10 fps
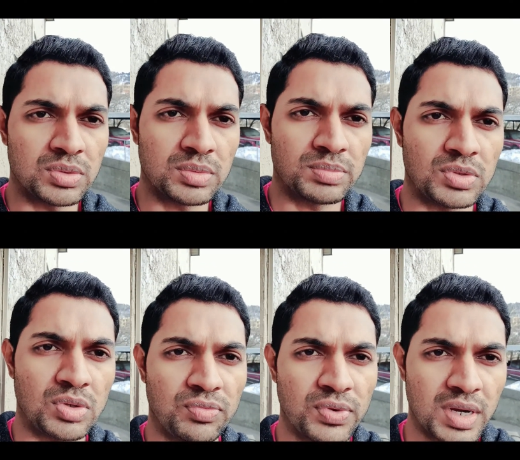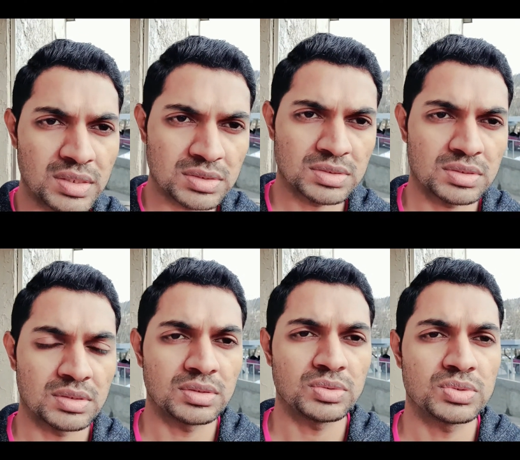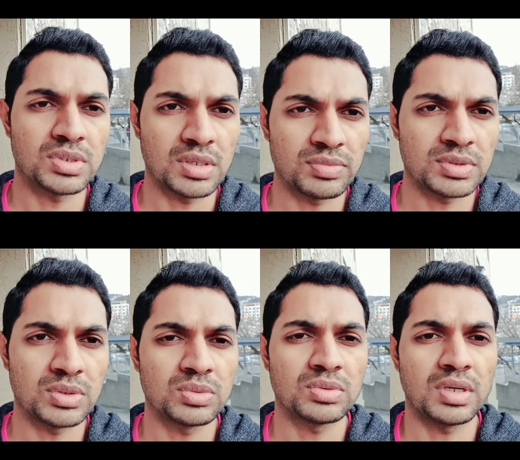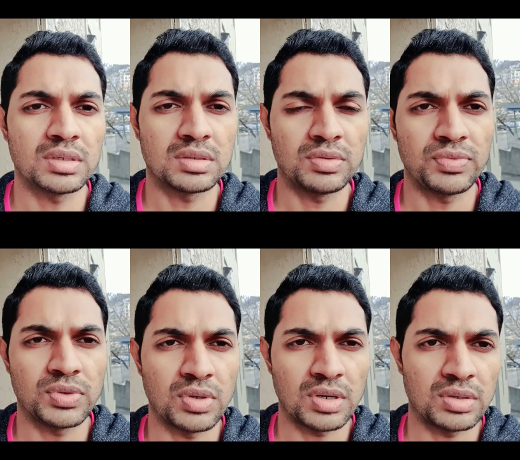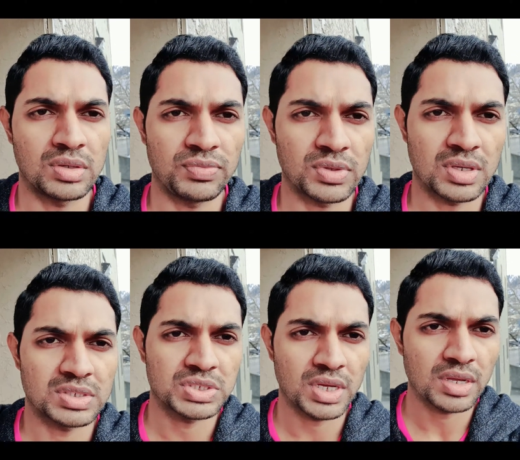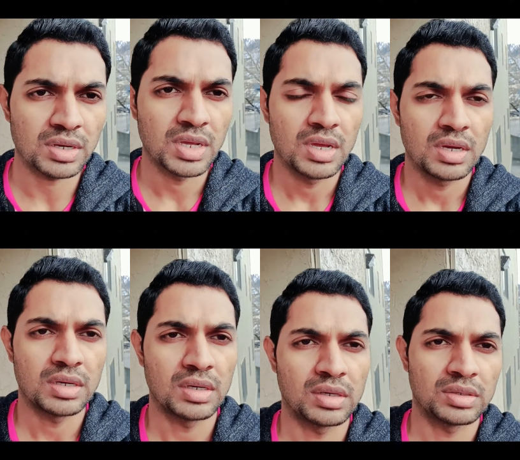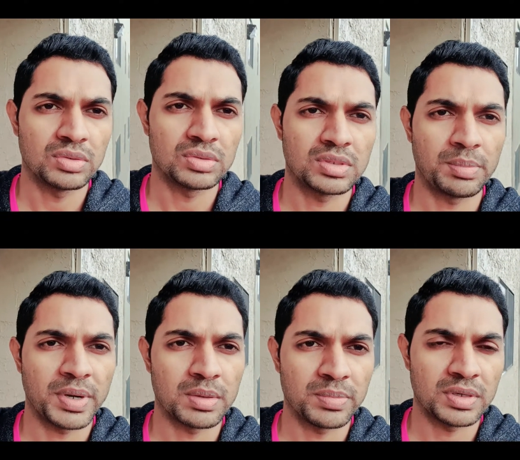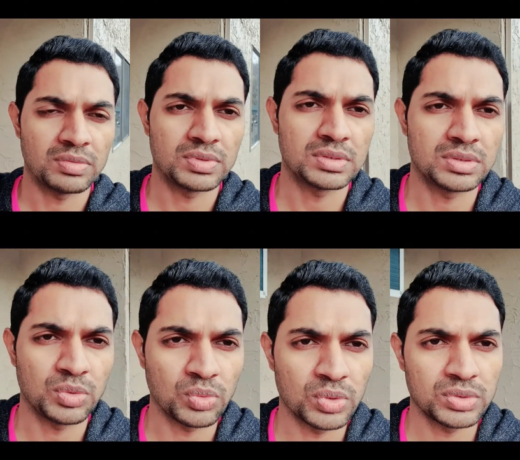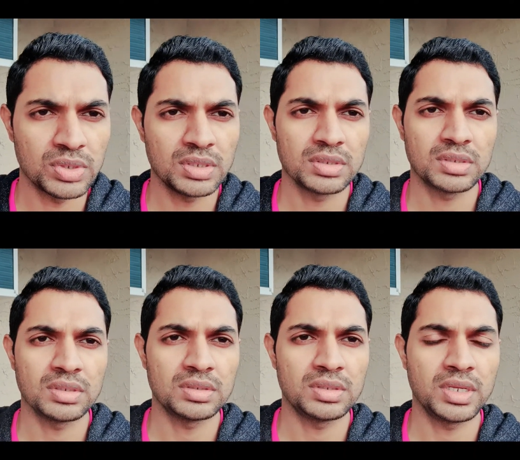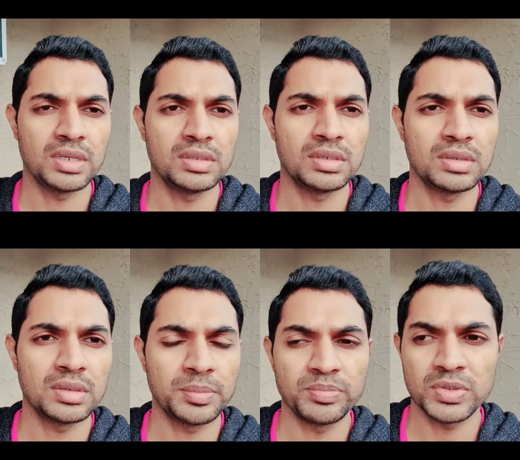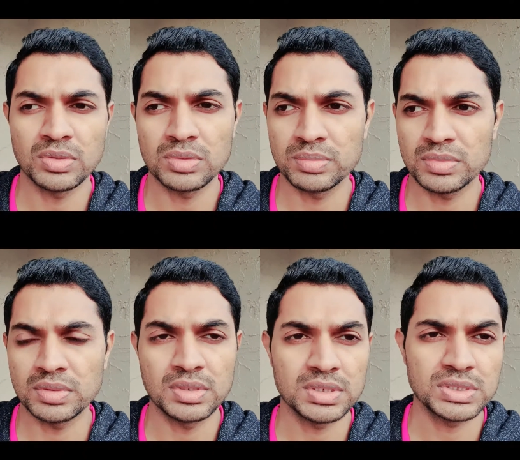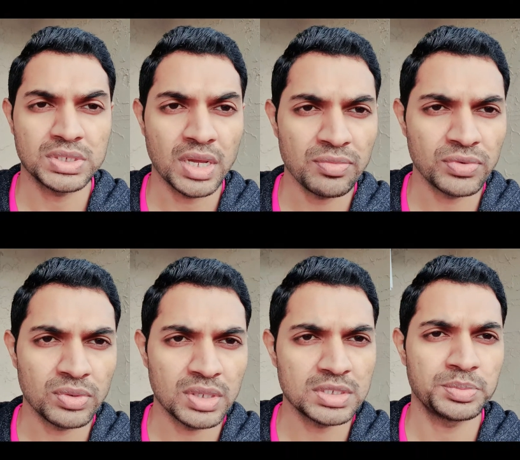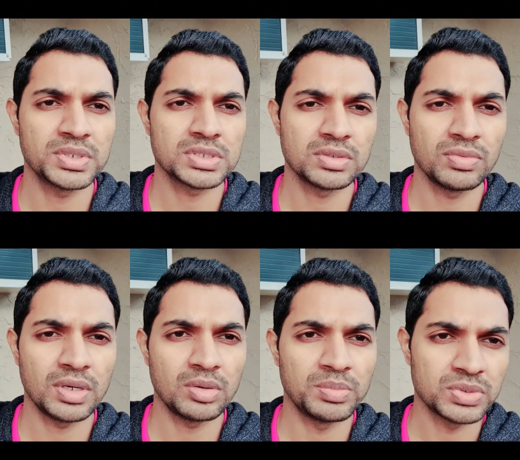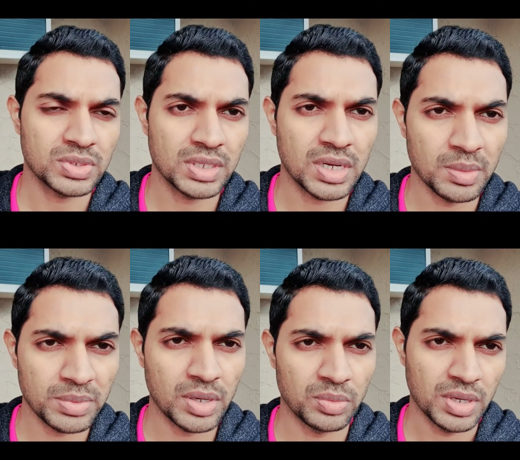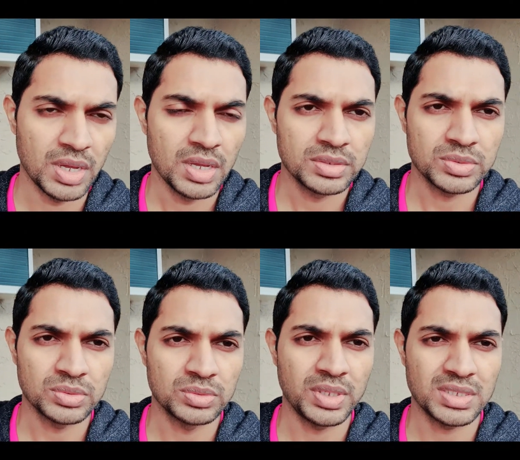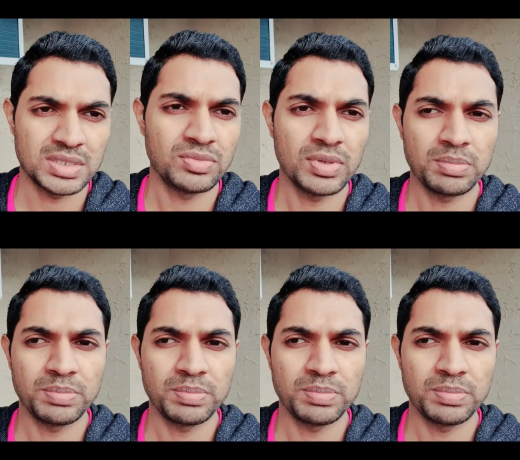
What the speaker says: your friends to stay with you. Like if you can share the apartment with two or three, then the share for each person will obviously come down. So that's the way